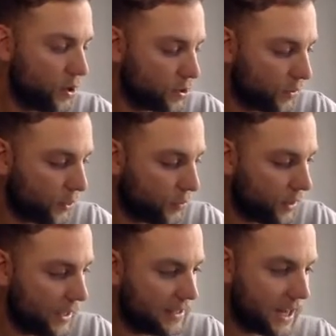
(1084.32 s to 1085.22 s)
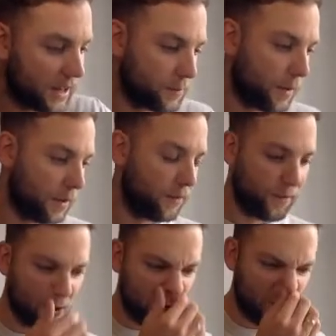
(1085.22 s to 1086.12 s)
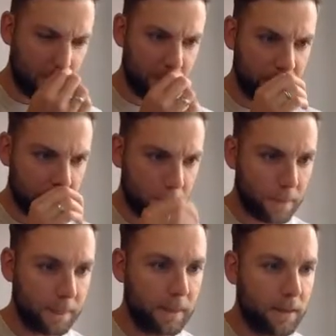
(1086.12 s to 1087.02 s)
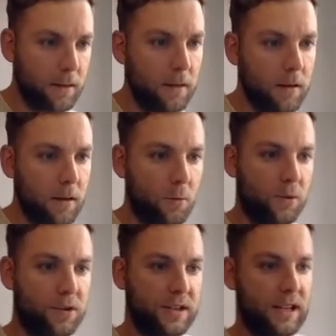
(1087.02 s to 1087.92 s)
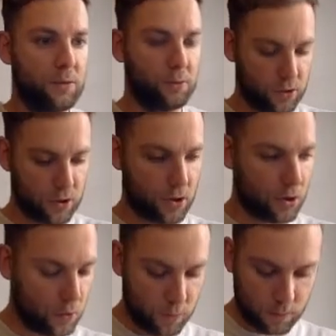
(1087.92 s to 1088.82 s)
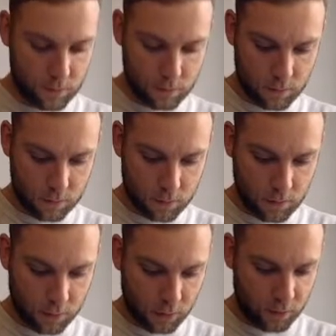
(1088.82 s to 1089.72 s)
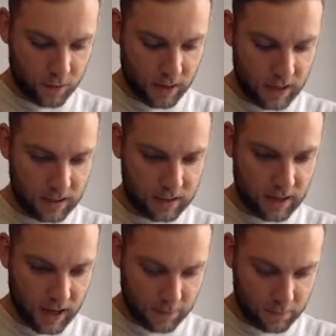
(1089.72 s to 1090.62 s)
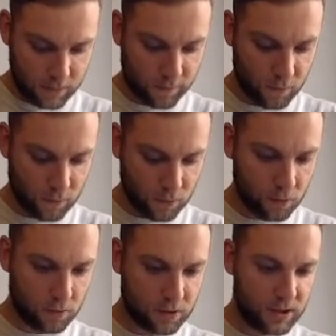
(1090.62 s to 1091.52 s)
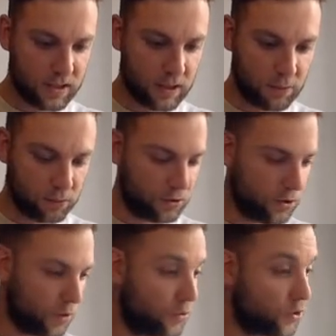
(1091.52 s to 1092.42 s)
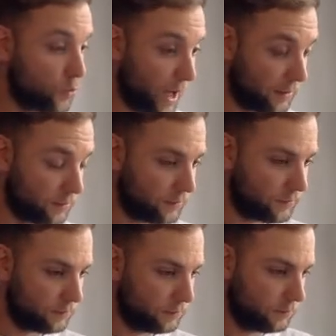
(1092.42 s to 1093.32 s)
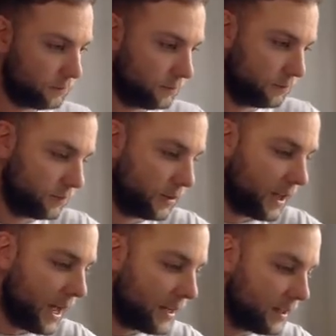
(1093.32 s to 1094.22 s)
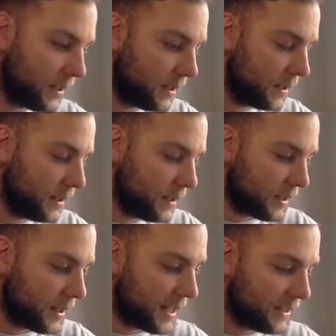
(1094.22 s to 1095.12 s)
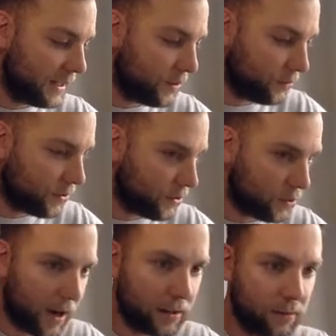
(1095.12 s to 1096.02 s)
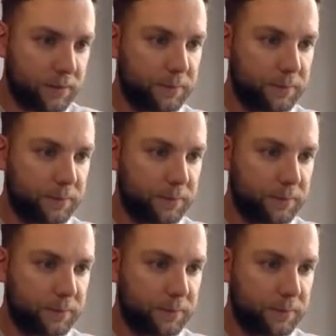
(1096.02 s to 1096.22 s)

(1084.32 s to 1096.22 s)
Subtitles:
So 3 times by 4, which is equal to 3 times 4, which is equal to 12. Okay, so that's equal to 12.